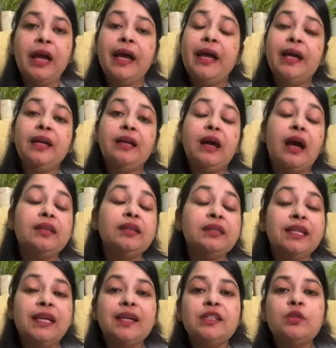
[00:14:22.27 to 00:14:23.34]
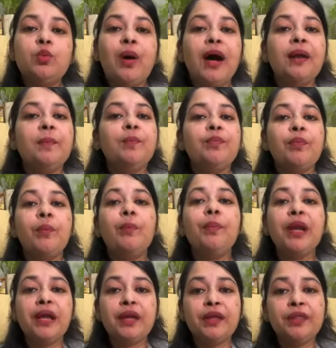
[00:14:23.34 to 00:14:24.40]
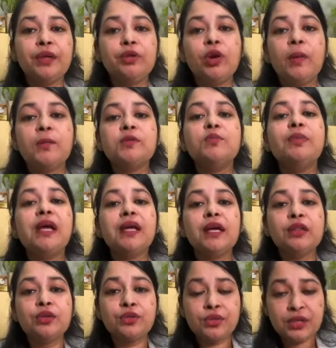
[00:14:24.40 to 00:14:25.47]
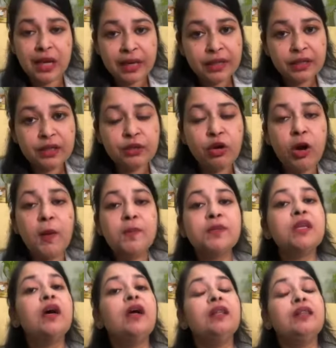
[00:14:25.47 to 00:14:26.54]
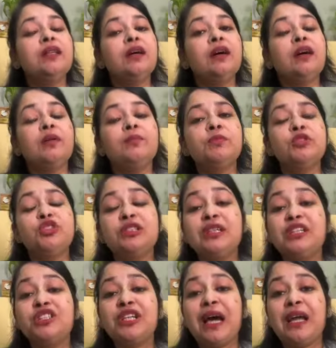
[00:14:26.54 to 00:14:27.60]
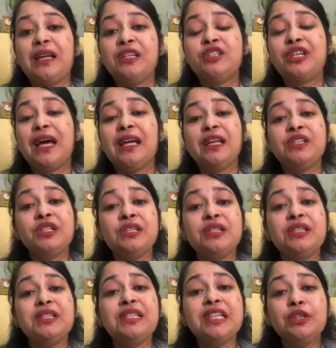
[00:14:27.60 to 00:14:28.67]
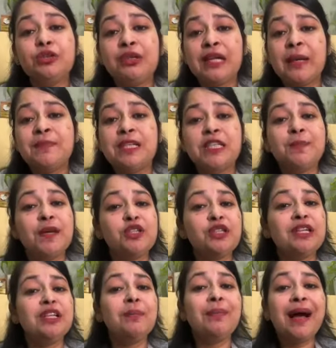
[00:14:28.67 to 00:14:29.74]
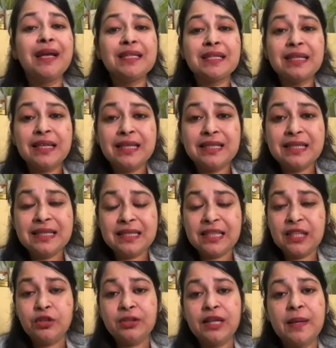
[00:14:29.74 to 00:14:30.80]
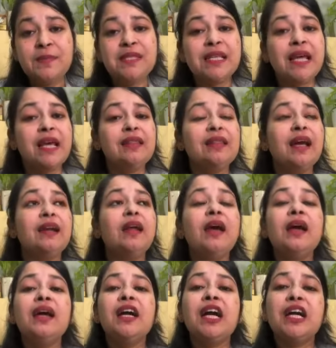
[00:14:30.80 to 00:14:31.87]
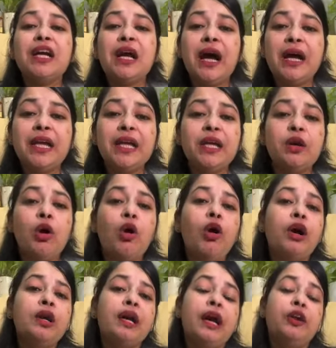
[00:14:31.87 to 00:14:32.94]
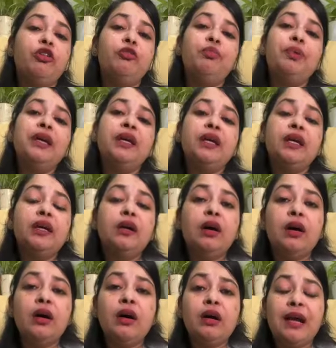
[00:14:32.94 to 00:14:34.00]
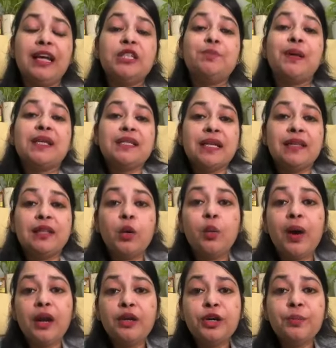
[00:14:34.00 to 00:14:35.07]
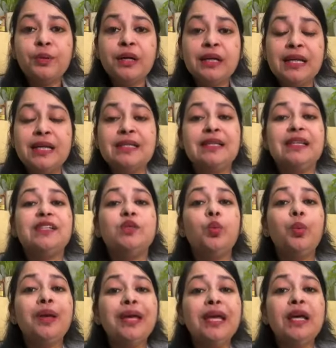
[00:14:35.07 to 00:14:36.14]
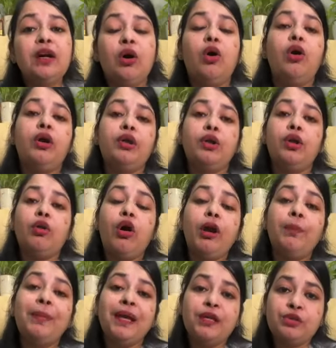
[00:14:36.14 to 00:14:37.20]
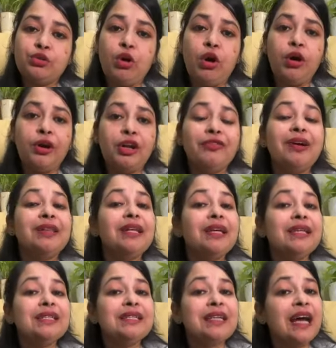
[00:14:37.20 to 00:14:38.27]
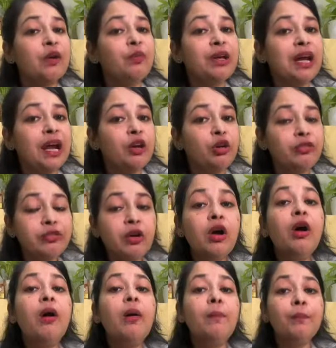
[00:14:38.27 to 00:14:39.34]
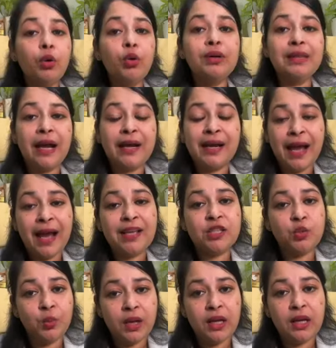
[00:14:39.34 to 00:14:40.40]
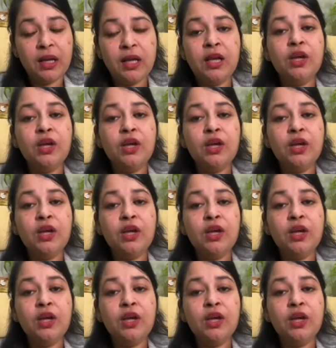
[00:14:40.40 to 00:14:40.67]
And other thing is, one, breaking the norms, breaking the societal norms, the challenging the stereotypes, especially the masculine stereotypes, saying that crying or kind of being expressing their vulnerabilities is weak, or, you know, not being strong enough. I think it's time we kind of broke that as well.